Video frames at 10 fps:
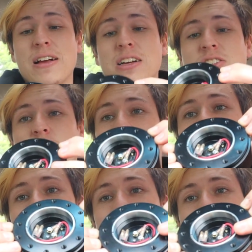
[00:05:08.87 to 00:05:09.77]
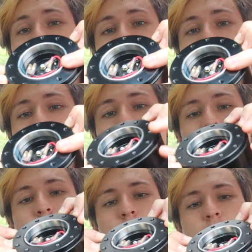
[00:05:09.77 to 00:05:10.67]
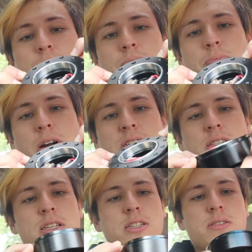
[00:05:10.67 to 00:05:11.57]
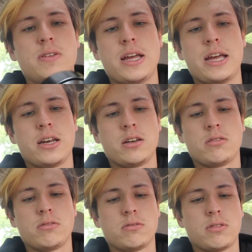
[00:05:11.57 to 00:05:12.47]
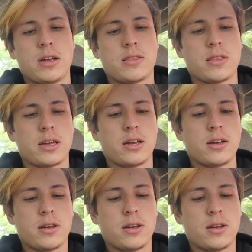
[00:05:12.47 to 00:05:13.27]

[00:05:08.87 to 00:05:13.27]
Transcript: So, you know, you press this in, I think.